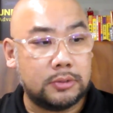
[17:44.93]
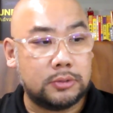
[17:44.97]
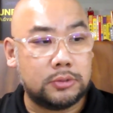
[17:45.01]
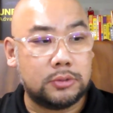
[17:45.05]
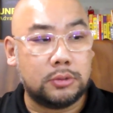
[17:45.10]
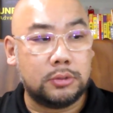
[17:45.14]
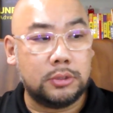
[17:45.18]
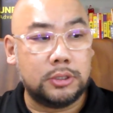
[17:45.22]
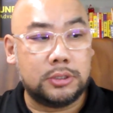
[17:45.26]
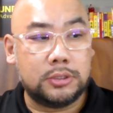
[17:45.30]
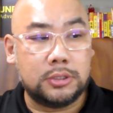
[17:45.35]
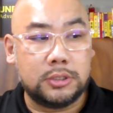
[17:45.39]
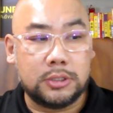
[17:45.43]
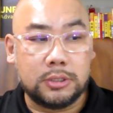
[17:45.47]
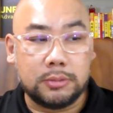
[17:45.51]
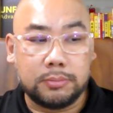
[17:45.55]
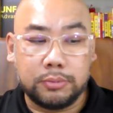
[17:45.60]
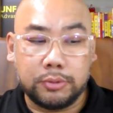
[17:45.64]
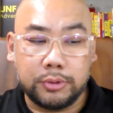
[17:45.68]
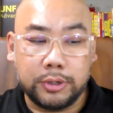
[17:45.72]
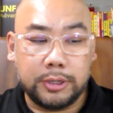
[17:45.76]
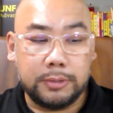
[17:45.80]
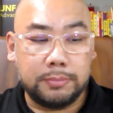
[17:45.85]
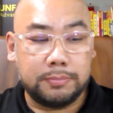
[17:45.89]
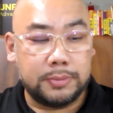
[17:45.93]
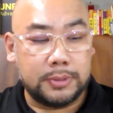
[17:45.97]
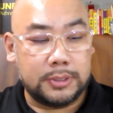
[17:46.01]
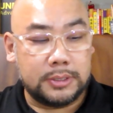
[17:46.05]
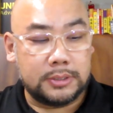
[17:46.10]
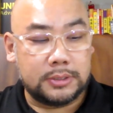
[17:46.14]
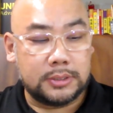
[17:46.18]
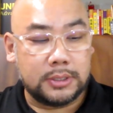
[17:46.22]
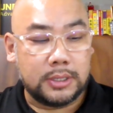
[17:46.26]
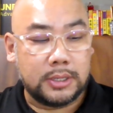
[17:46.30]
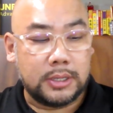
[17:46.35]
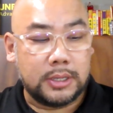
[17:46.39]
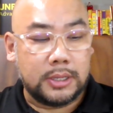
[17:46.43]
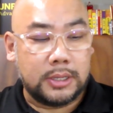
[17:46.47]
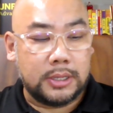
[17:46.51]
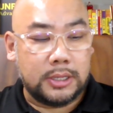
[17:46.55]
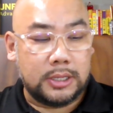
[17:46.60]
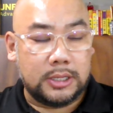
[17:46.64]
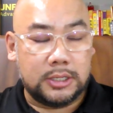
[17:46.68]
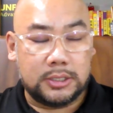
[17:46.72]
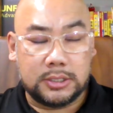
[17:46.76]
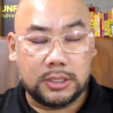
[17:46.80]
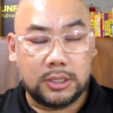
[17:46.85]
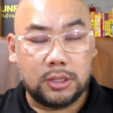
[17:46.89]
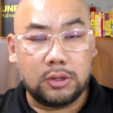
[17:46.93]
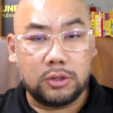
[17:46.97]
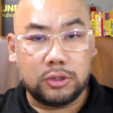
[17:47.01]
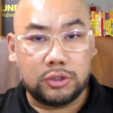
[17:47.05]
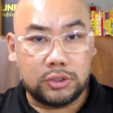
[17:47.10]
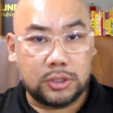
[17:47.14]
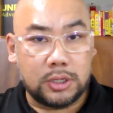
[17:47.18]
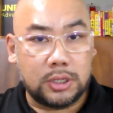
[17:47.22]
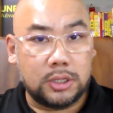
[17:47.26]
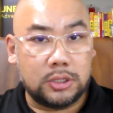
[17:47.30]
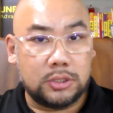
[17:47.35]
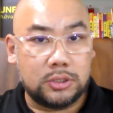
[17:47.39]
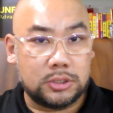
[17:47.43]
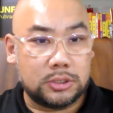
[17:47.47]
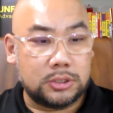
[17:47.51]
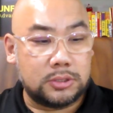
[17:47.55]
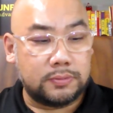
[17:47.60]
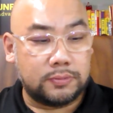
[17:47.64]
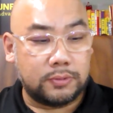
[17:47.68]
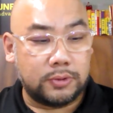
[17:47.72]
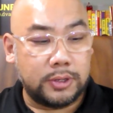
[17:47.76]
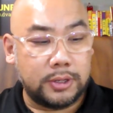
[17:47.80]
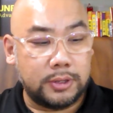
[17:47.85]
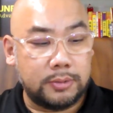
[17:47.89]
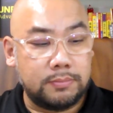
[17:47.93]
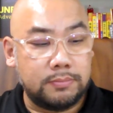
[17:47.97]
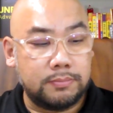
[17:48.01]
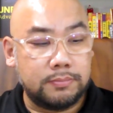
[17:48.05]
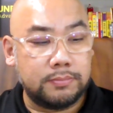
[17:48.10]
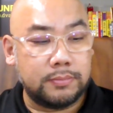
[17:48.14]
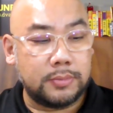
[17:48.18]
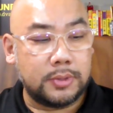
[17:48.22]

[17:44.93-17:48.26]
So this little boy, please, he's a lot of challenges for him.